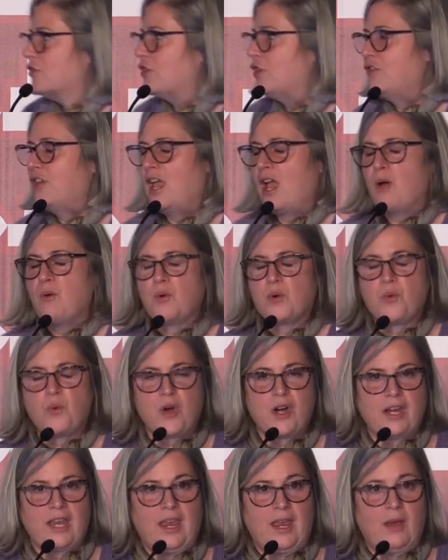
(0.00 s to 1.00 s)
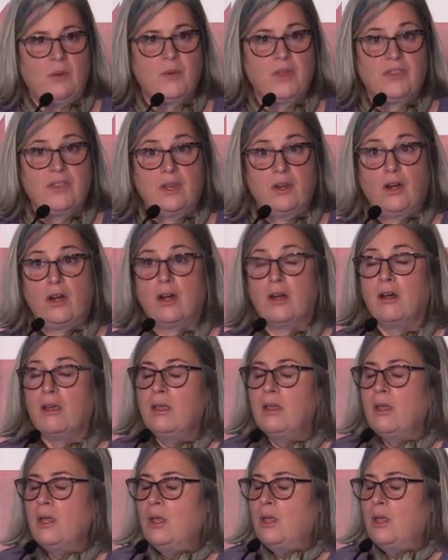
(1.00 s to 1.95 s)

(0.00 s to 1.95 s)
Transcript: So now we're working within our